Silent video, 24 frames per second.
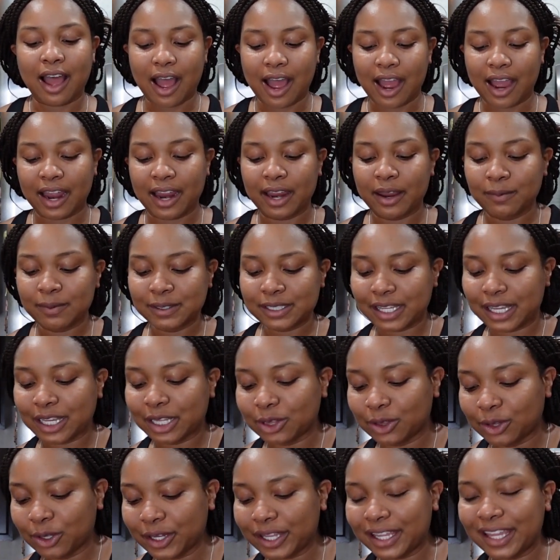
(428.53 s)
I was
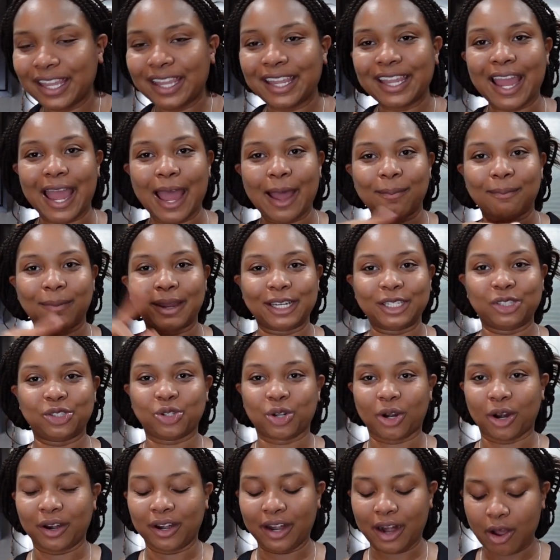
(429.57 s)
like looking at my
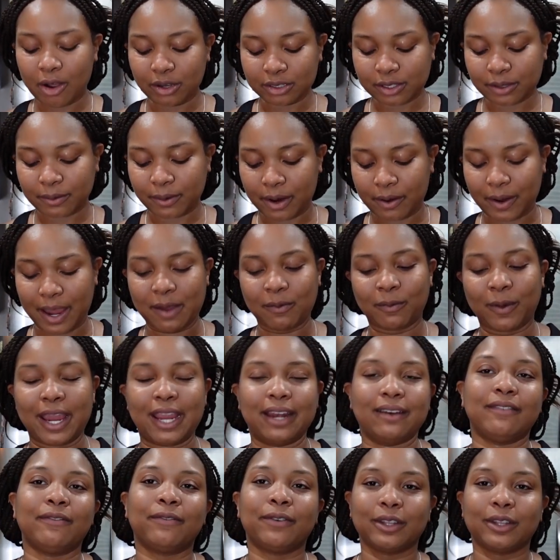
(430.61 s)
chart. Also, oh, okay, wait.